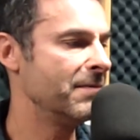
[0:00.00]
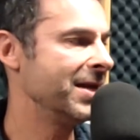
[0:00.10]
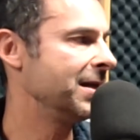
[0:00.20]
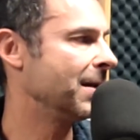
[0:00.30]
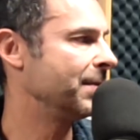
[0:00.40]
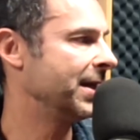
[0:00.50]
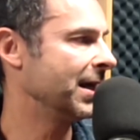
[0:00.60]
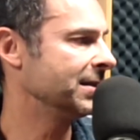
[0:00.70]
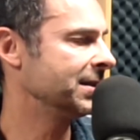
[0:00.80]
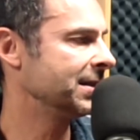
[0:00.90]
meet up
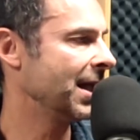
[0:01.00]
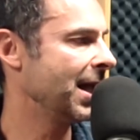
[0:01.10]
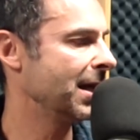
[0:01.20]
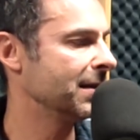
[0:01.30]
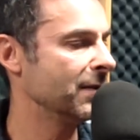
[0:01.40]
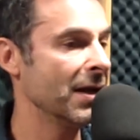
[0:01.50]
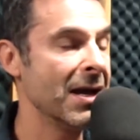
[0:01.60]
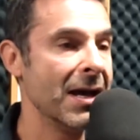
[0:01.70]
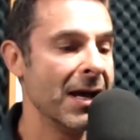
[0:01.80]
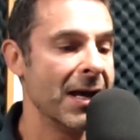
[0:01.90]
against, and
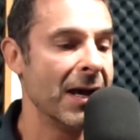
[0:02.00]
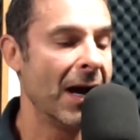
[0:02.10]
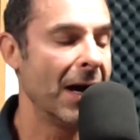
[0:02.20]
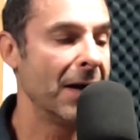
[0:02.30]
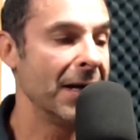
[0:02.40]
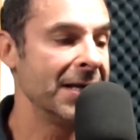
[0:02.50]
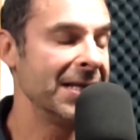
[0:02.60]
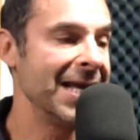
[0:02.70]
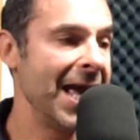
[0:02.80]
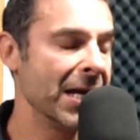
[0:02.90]

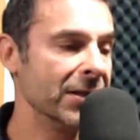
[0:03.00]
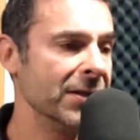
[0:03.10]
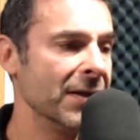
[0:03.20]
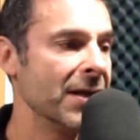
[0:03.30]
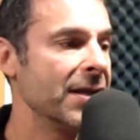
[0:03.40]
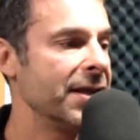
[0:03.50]
in the end,